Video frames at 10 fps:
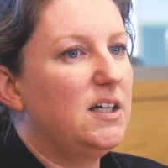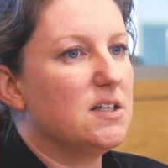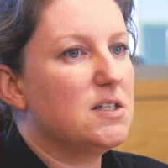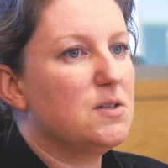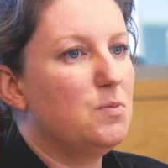the
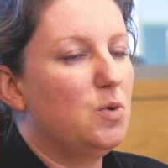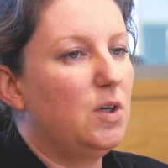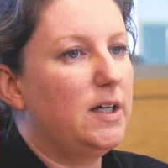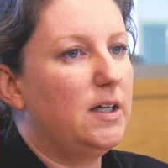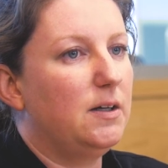
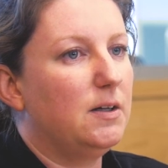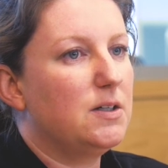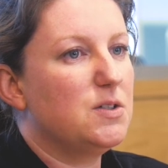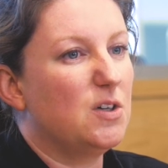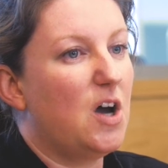smaller
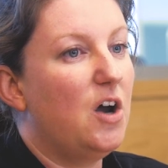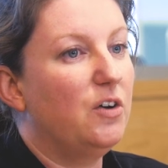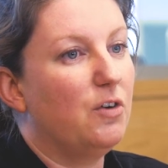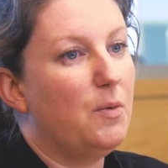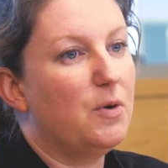sort of
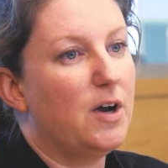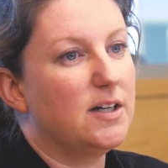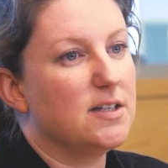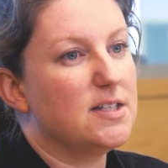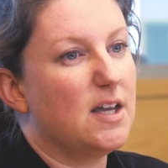owner operators,